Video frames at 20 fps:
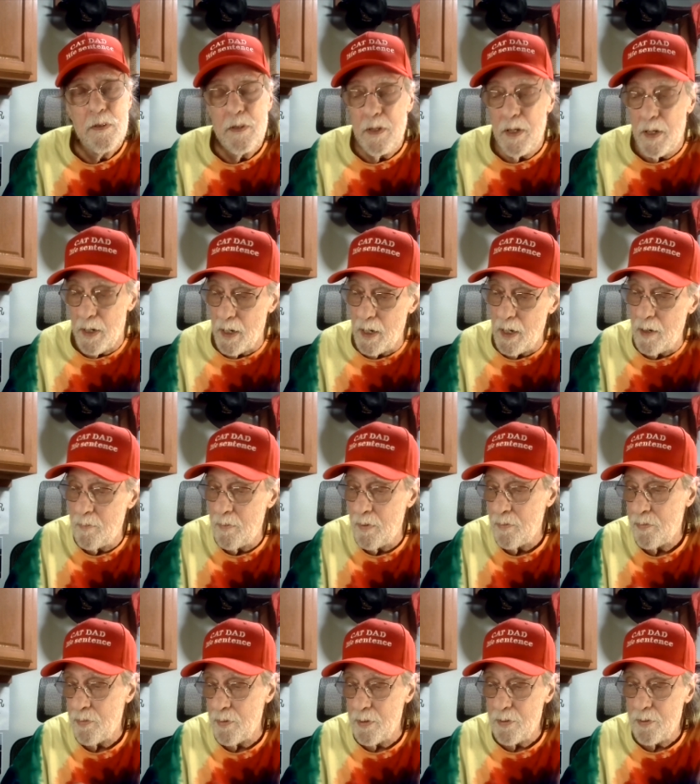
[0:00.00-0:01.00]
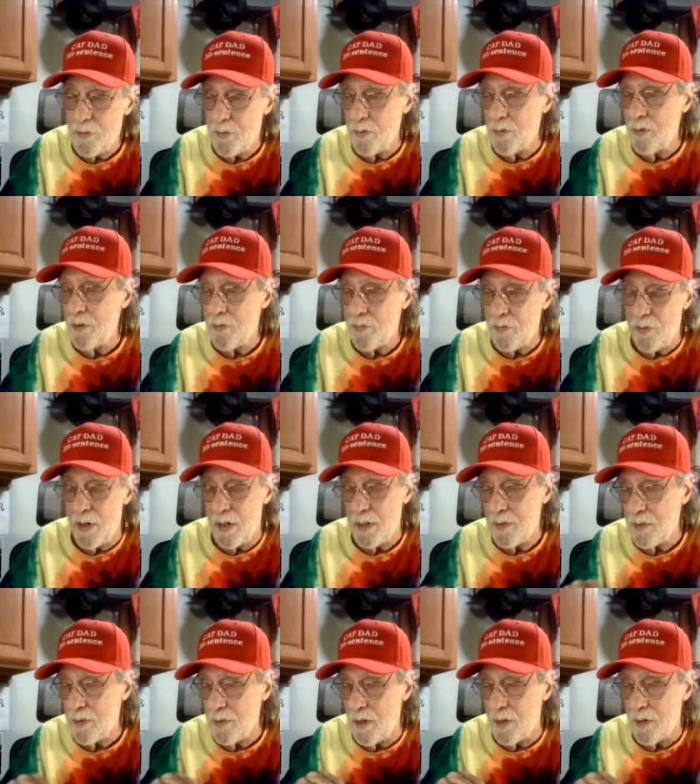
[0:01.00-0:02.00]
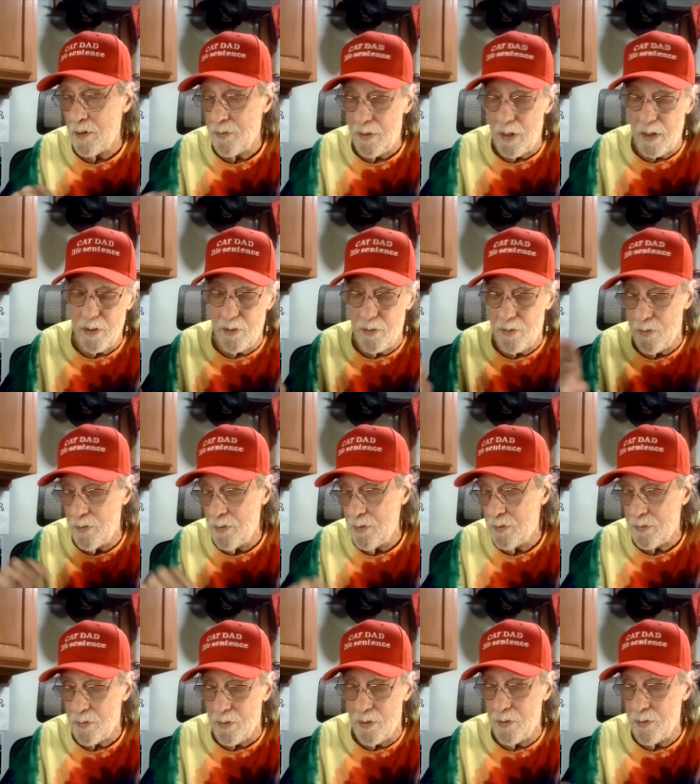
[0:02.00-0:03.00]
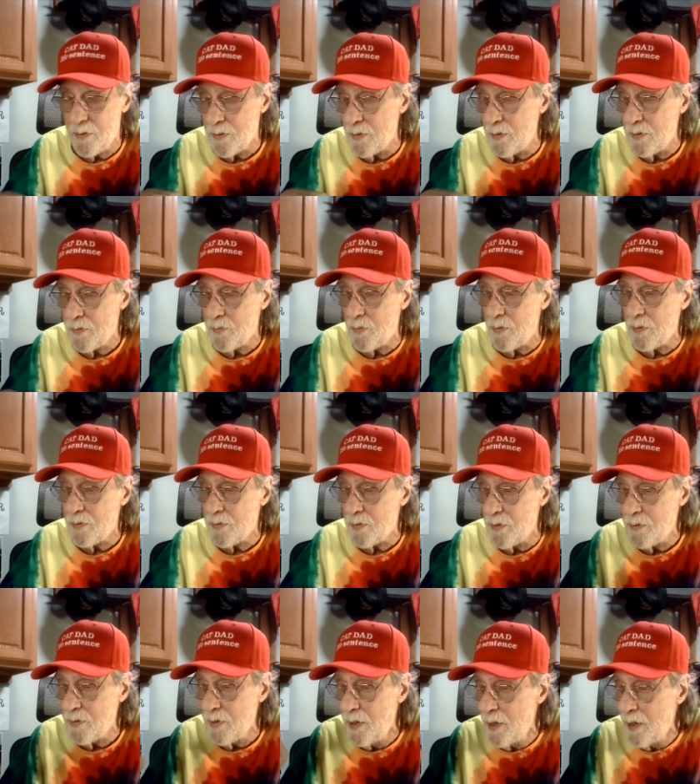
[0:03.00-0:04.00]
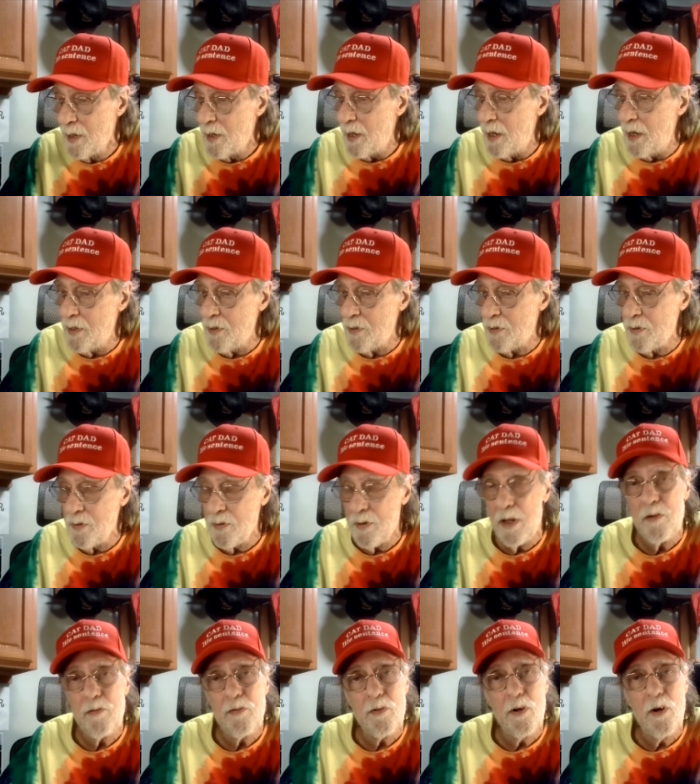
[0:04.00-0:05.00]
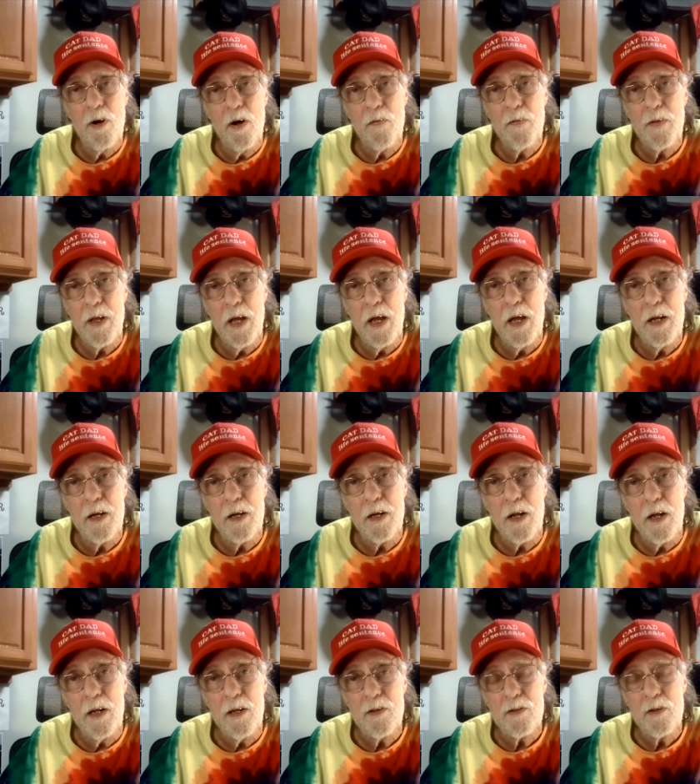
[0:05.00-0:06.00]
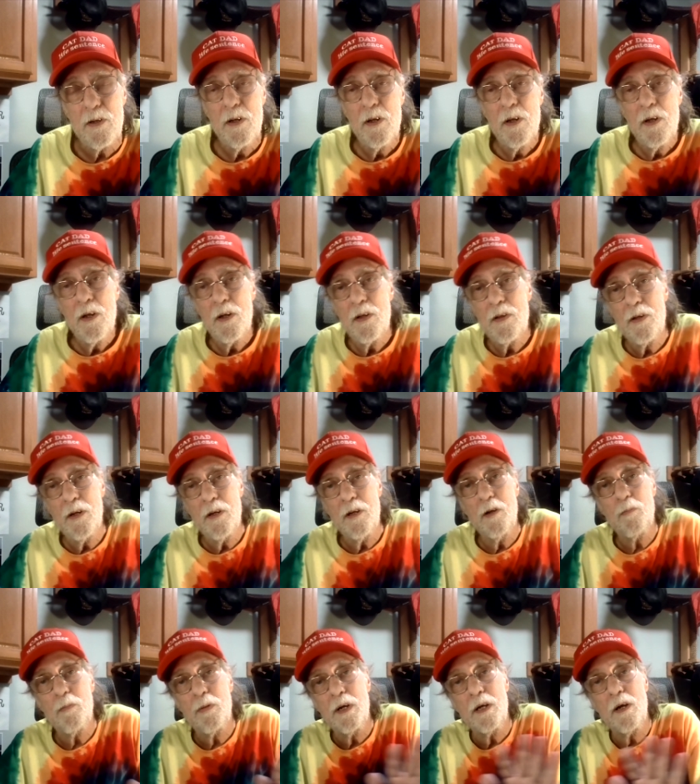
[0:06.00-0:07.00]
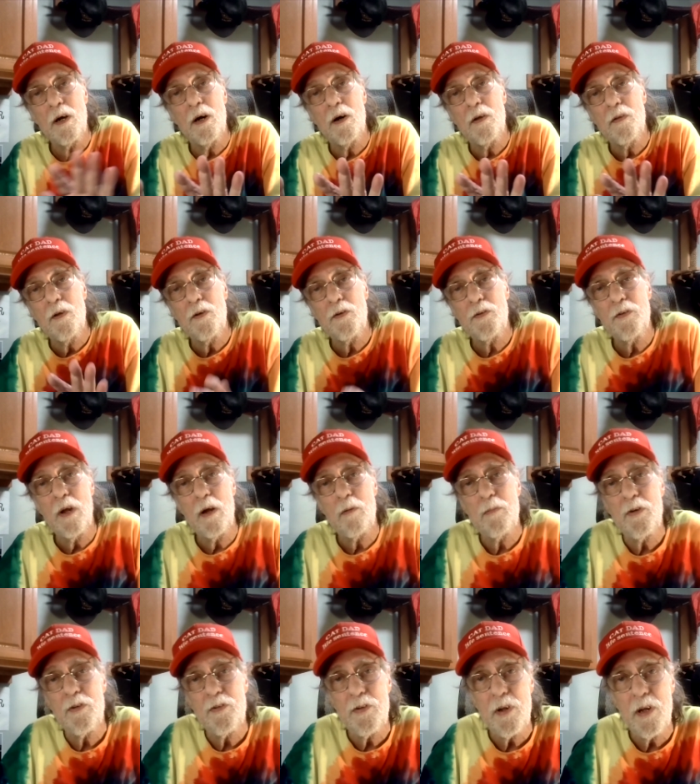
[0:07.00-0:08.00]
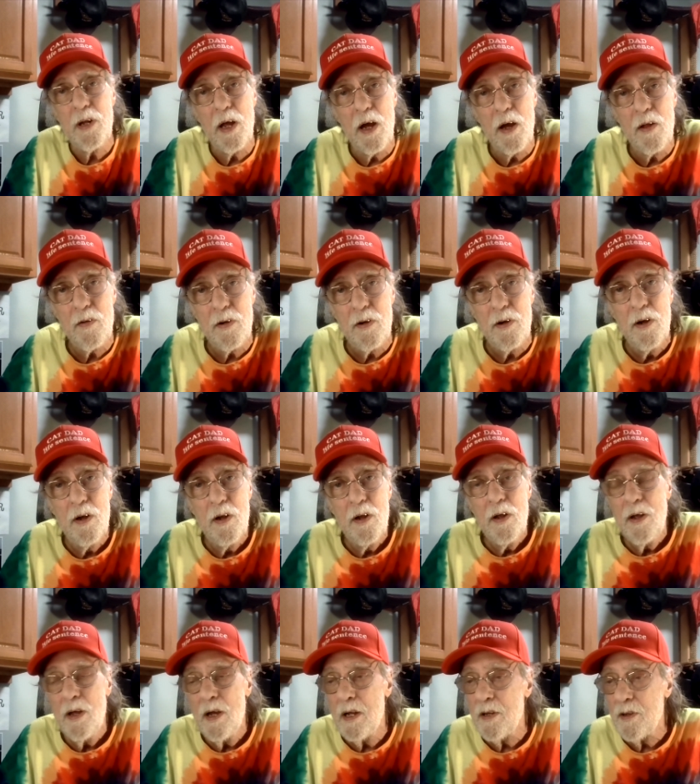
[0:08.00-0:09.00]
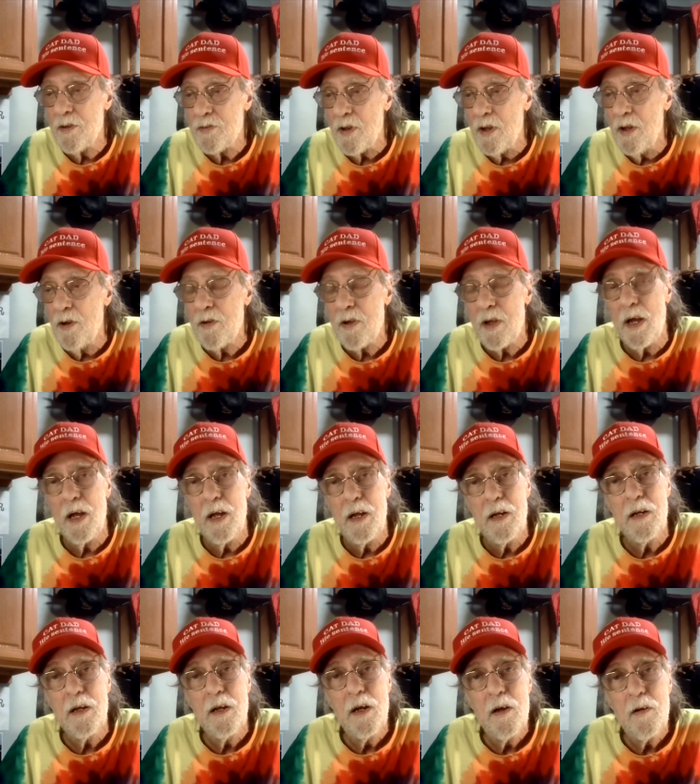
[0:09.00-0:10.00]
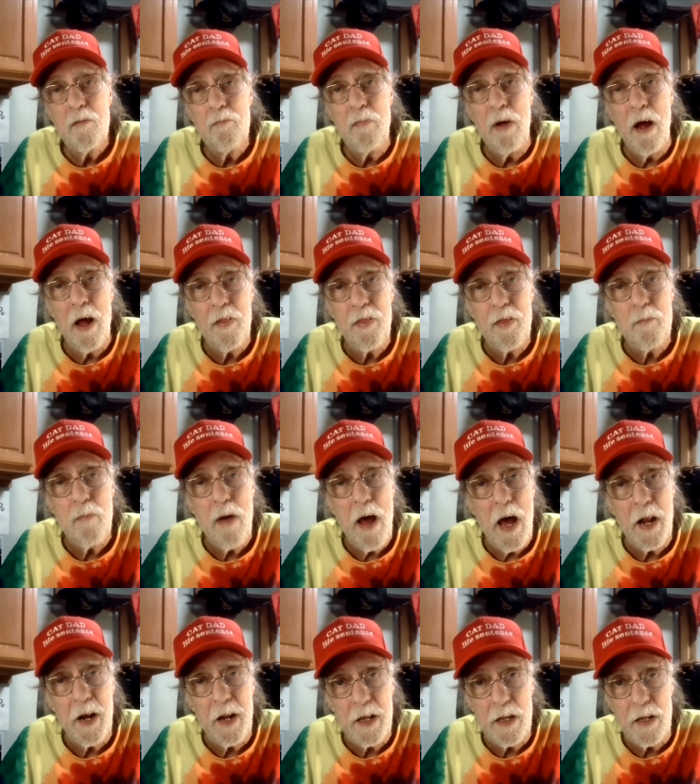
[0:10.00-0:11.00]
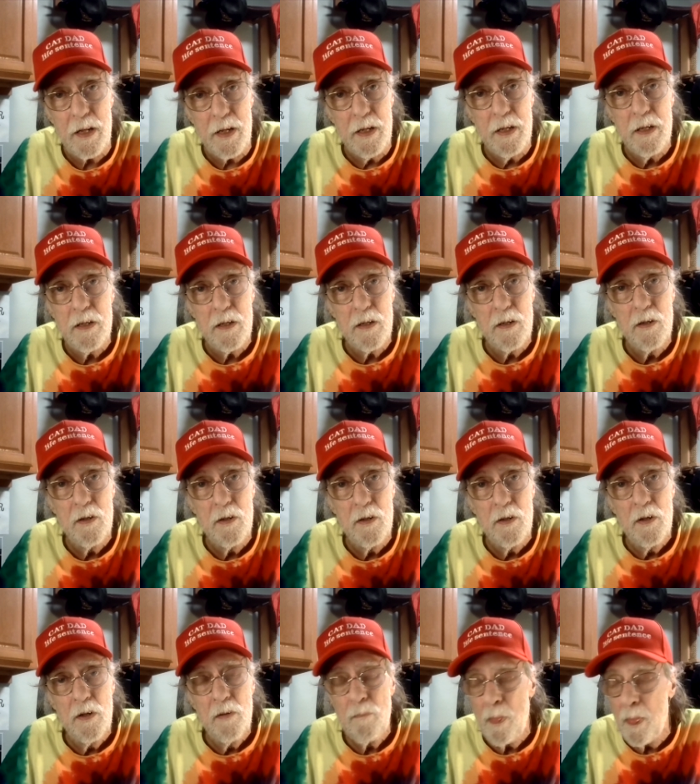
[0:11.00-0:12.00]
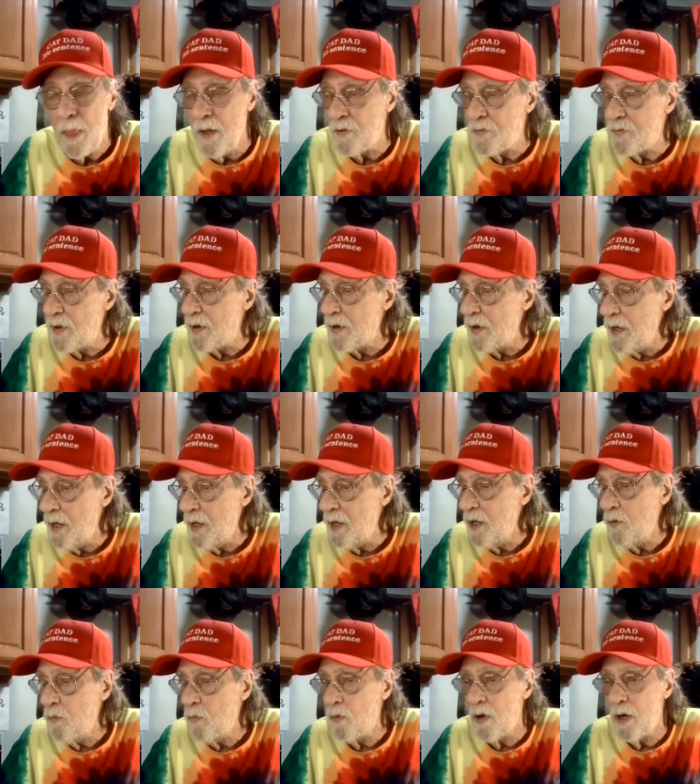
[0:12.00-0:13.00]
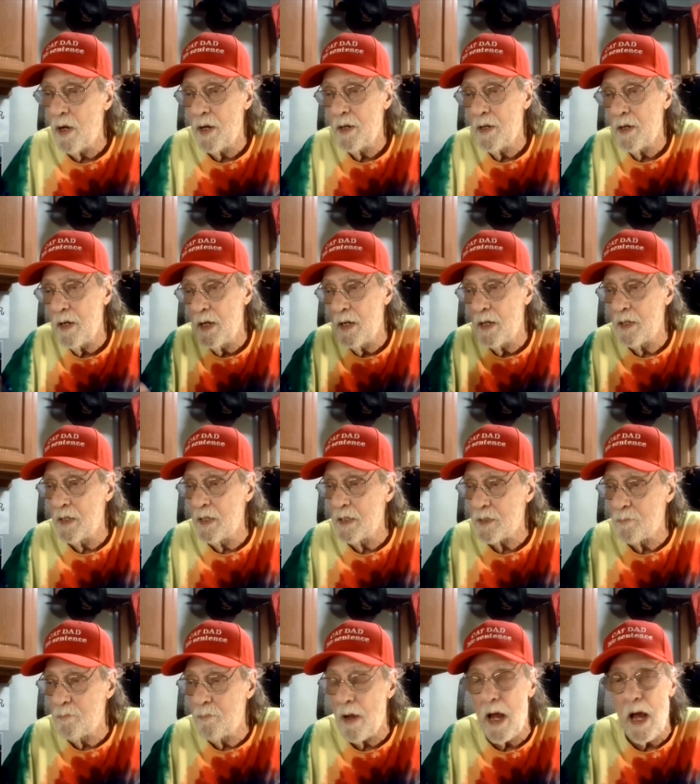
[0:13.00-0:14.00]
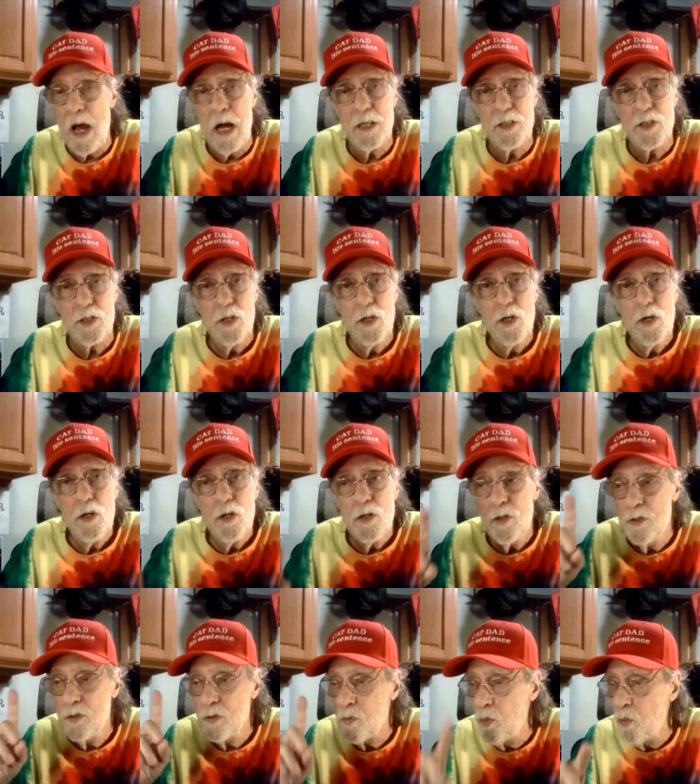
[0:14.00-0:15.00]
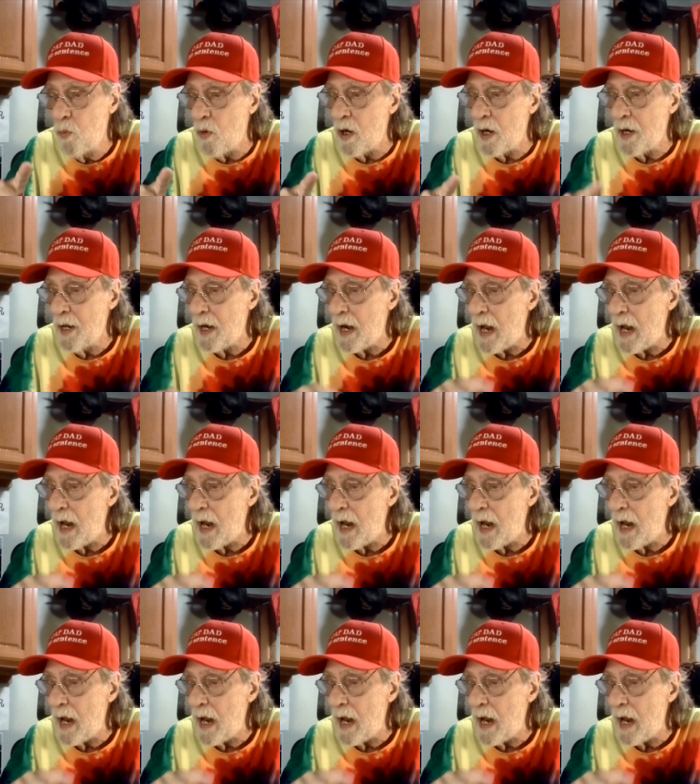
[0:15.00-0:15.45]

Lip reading: And I'm the first choice for X, or second choice, third choice, fourth choice. And you do that for all the candidates. Then you bring all those numbers together and you say, okay, mathematically, is there anyone in this batch who's won it